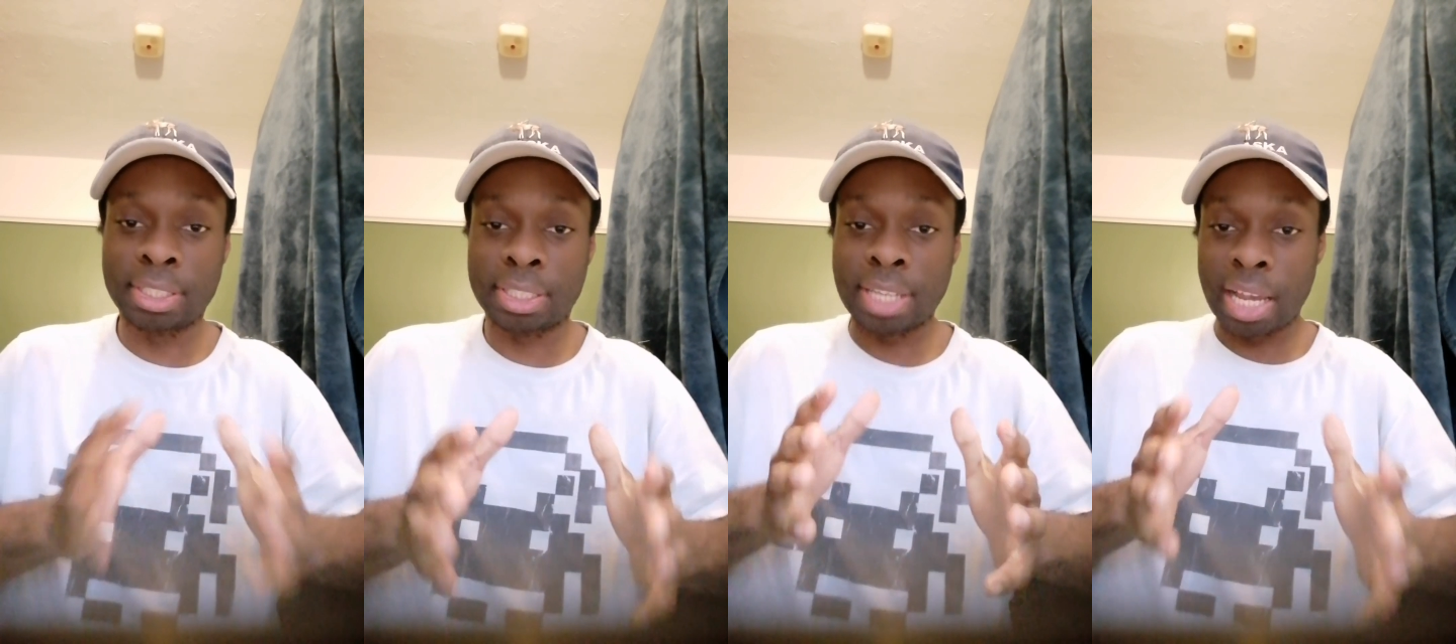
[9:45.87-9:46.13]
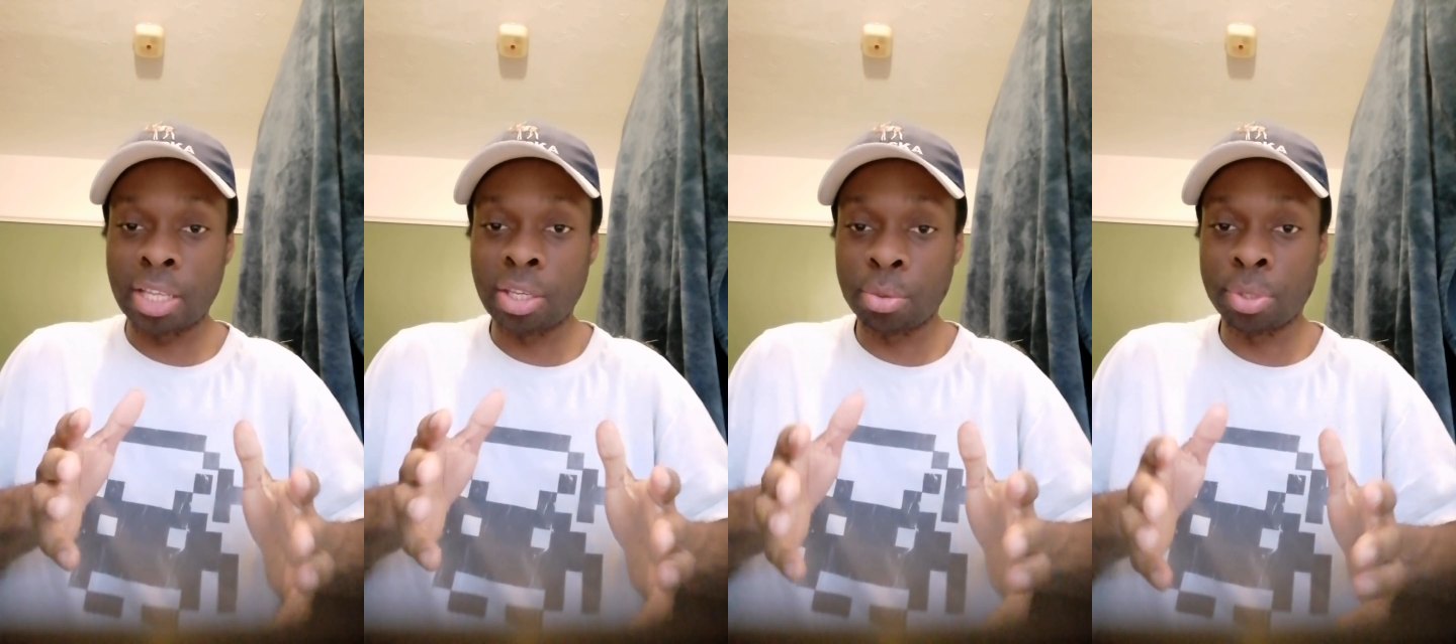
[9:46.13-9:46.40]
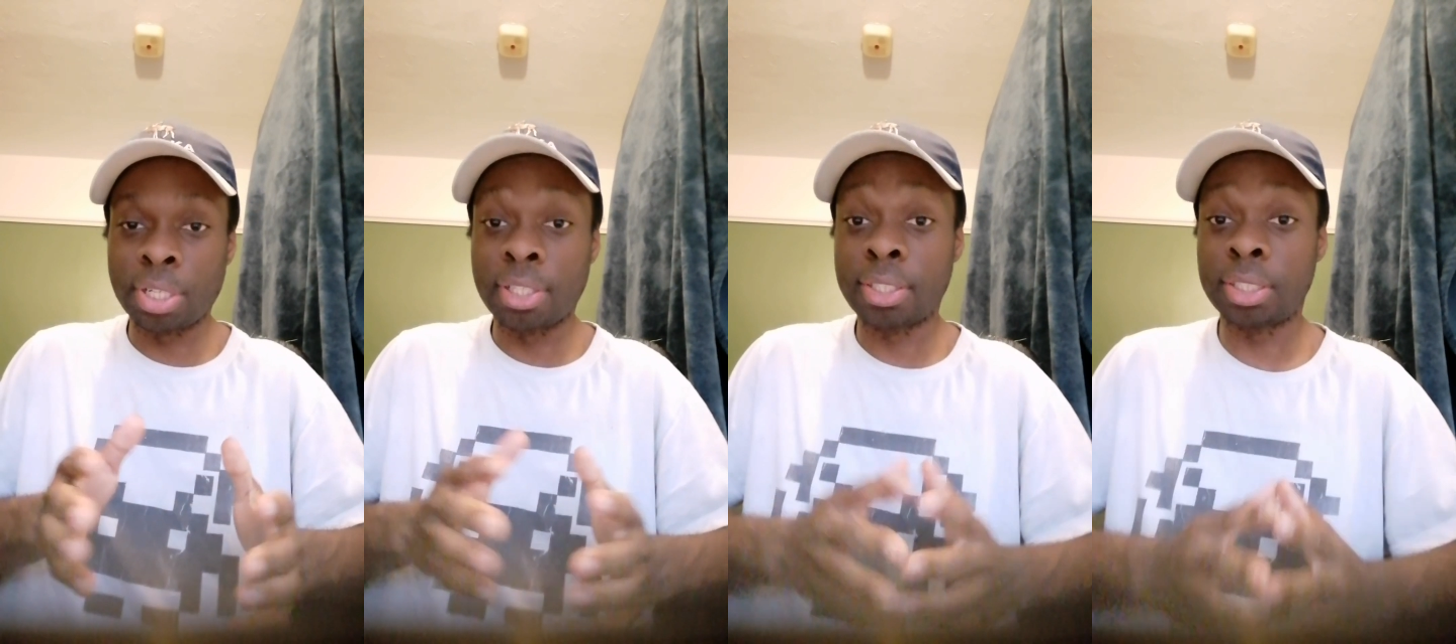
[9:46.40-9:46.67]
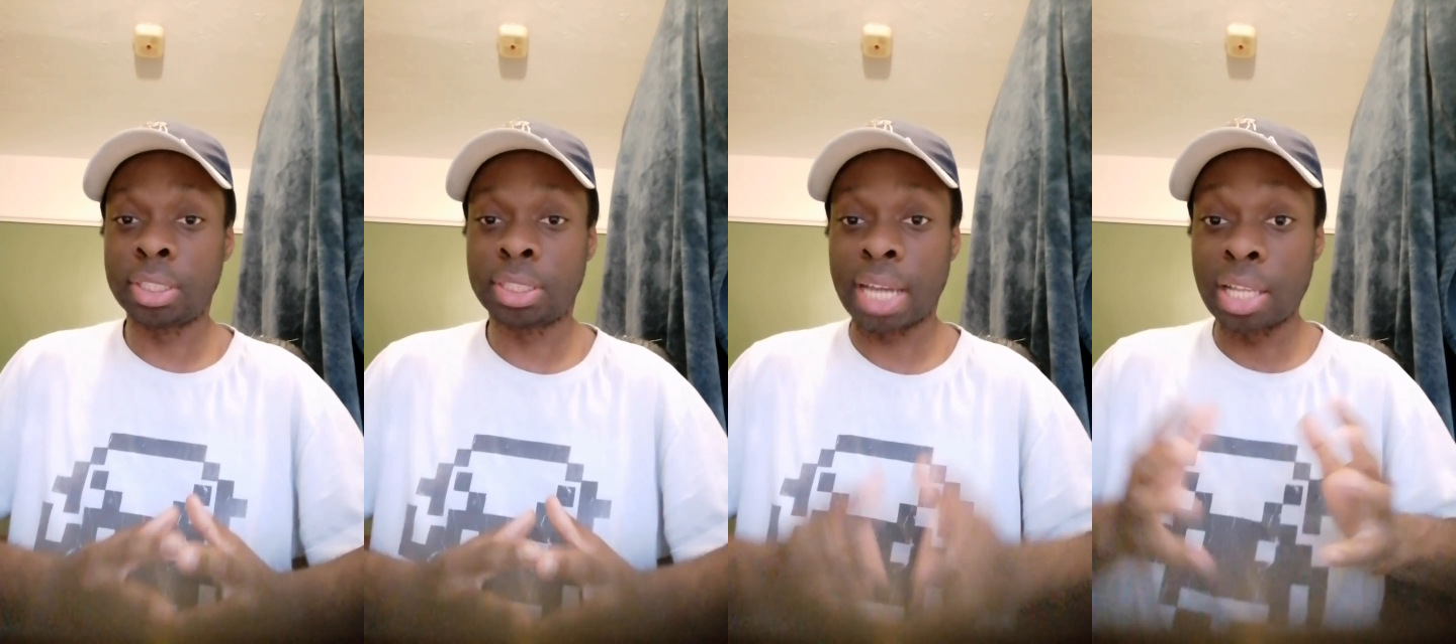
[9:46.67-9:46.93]

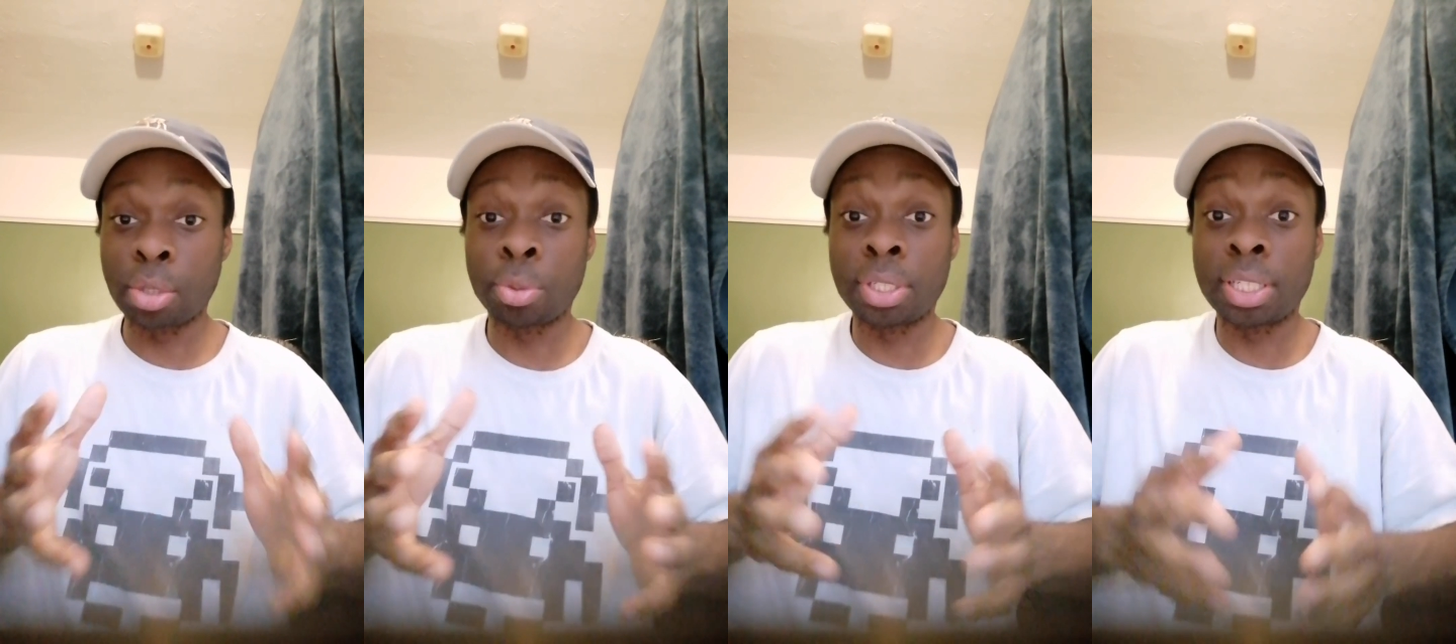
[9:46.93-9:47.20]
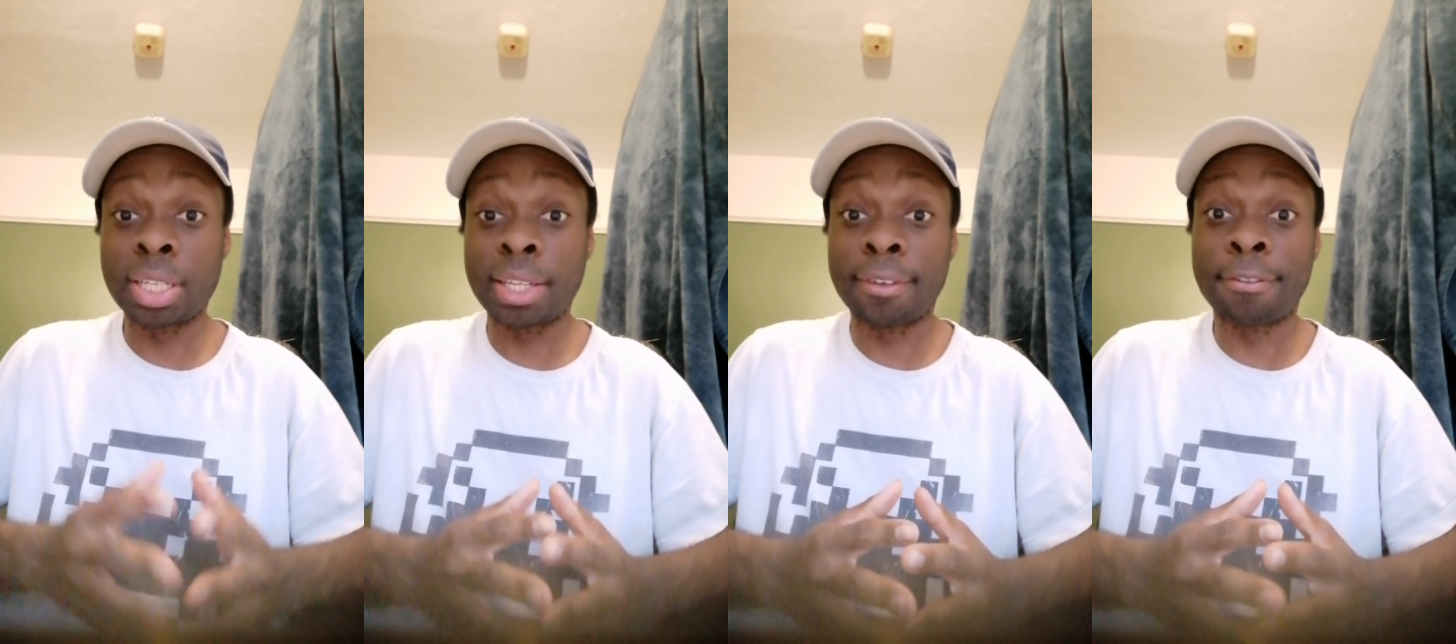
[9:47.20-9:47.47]
genuinely